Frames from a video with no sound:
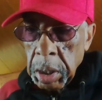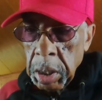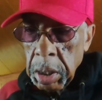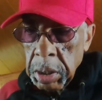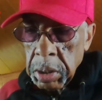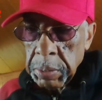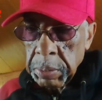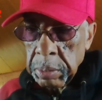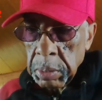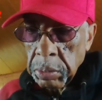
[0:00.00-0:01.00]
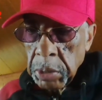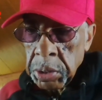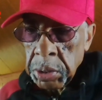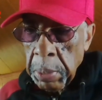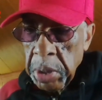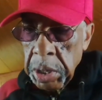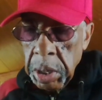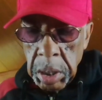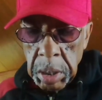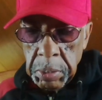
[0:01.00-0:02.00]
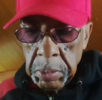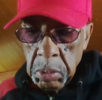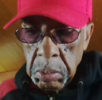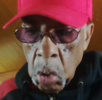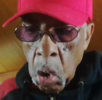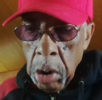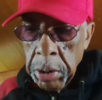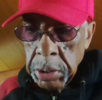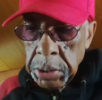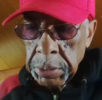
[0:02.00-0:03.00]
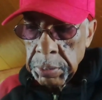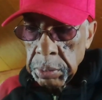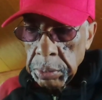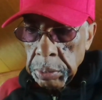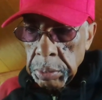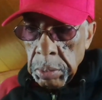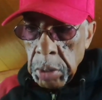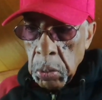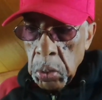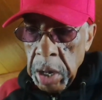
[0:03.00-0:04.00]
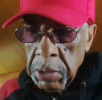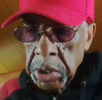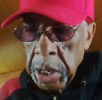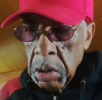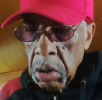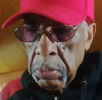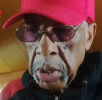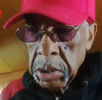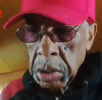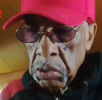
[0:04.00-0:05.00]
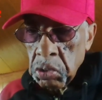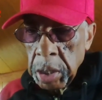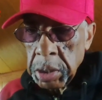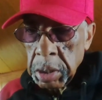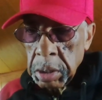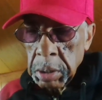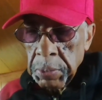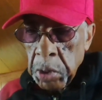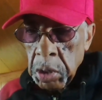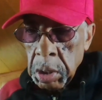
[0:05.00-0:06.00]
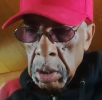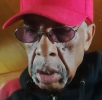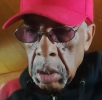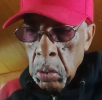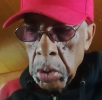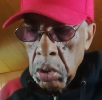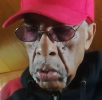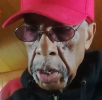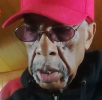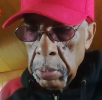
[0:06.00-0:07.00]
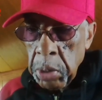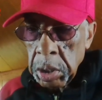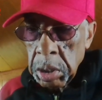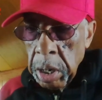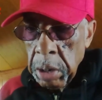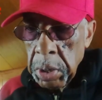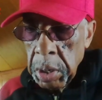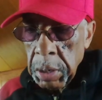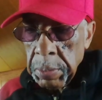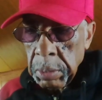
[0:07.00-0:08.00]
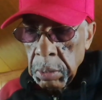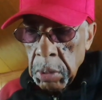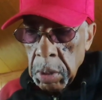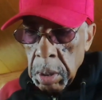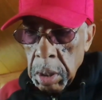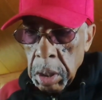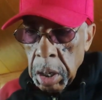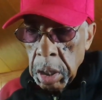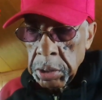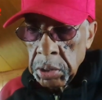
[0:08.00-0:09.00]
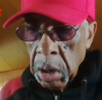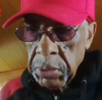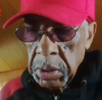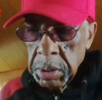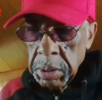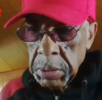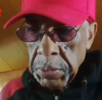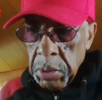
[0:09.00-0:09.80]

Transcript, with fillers: Is some of the orders, we never take on mixed instructions when you're in the military uh, service